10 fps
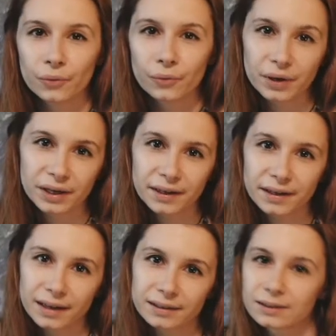We
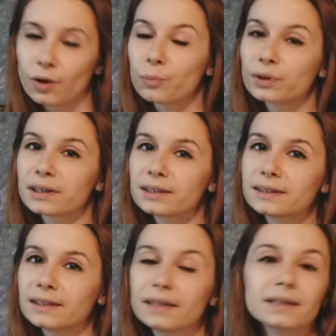get an opening
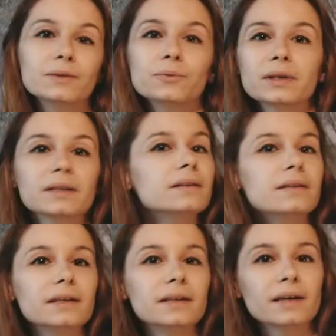scene
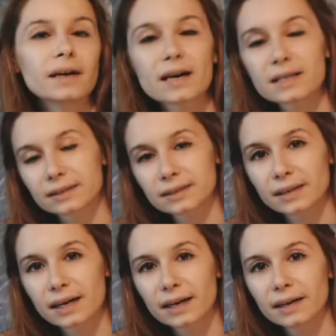with the Aes
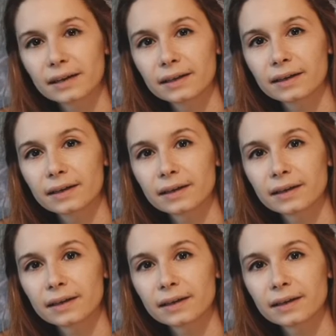Sedai